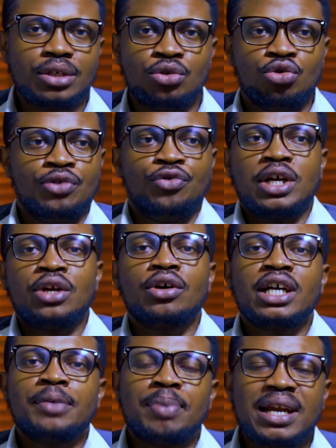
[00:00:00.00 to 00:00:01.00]
if you cannot
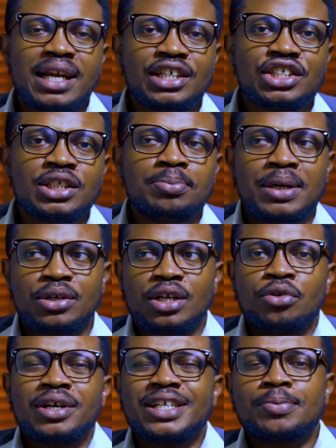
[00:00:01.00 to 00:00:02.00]
get partnership and you
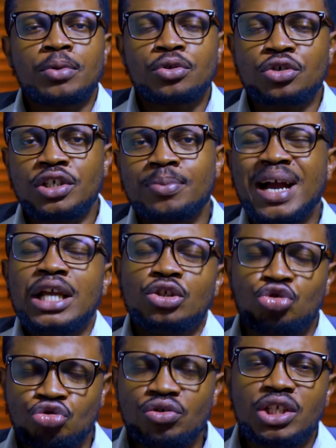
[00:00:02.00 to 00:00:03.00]
cannot get sponsorship, and
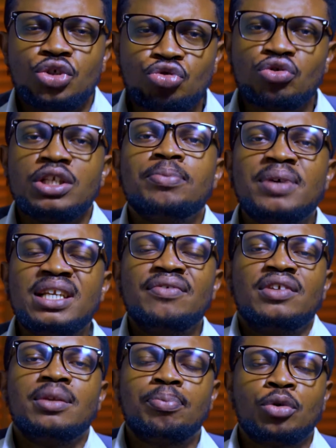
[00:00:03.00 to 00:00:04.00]
you truly believe
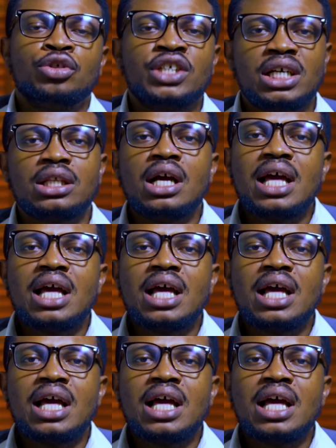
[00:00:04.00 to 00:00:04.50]
in the project